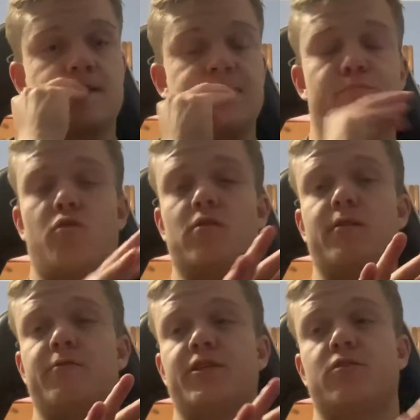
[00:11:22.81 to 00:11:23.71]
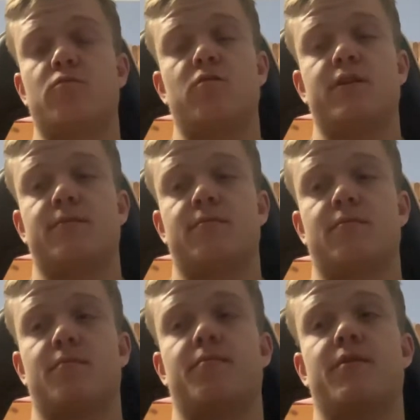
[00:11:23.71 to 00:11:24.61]
In Portland we should have won,
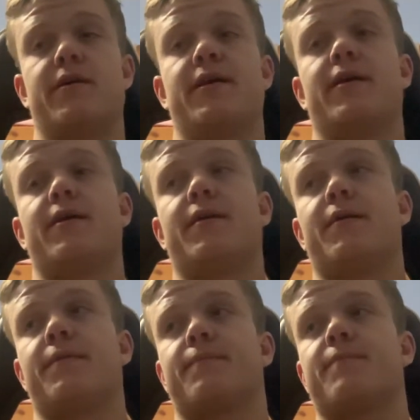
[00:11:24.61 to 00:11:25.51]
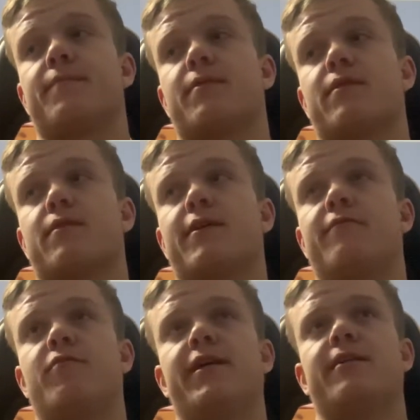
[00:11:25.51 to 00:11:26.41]
but
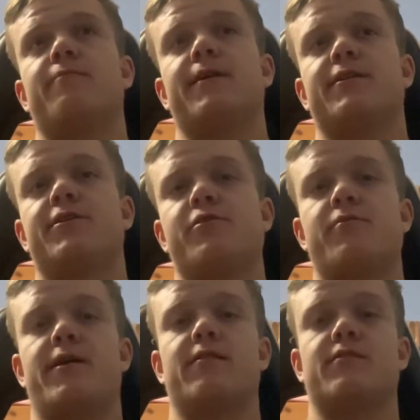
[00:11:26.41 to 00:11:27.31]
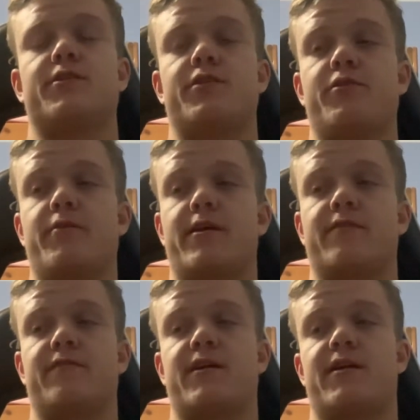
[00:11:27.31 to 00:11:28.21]
if we can win 2 out
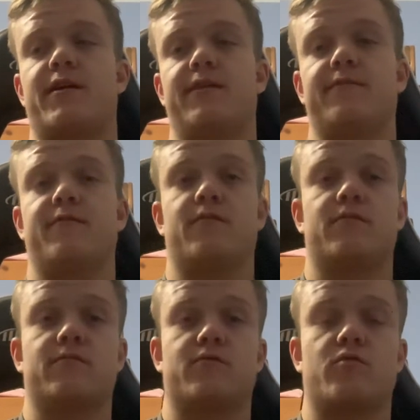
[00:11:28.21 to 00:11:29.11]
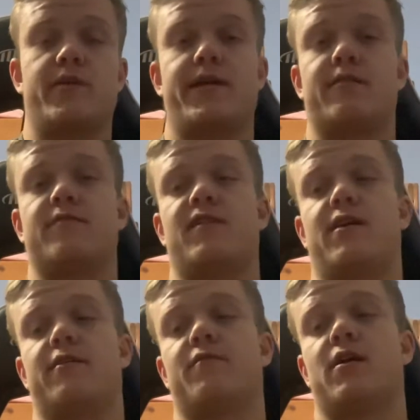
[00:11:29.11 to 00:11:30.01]
of 5 or 3 out of
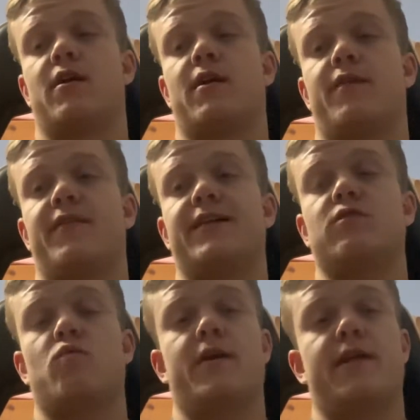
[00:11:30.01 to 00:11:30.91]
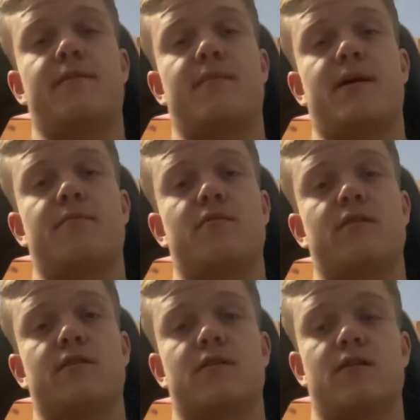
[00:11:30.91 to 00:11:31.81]
5, that's a win in my book.